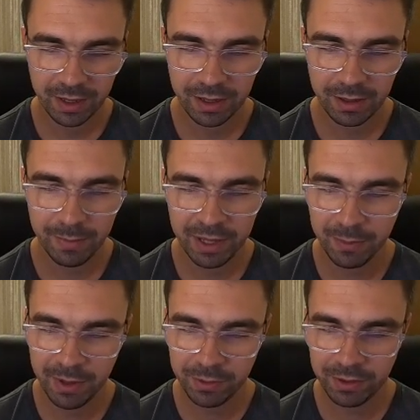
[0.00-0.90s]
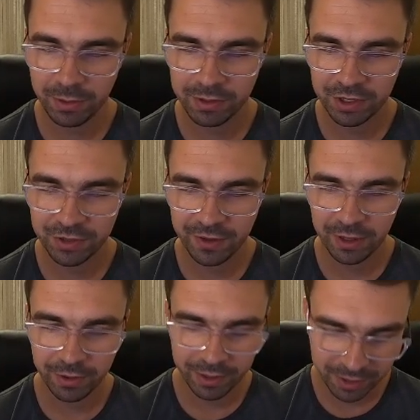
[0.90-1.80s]
Bad mount, no such
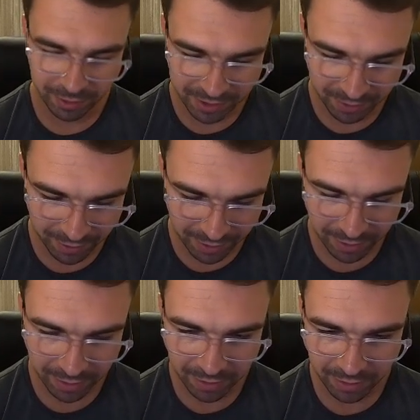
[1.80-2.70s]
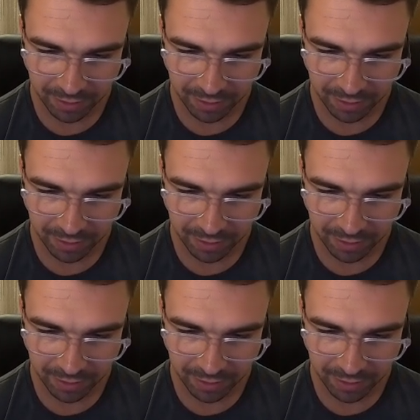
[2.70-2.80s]
file. All right, so let's create it.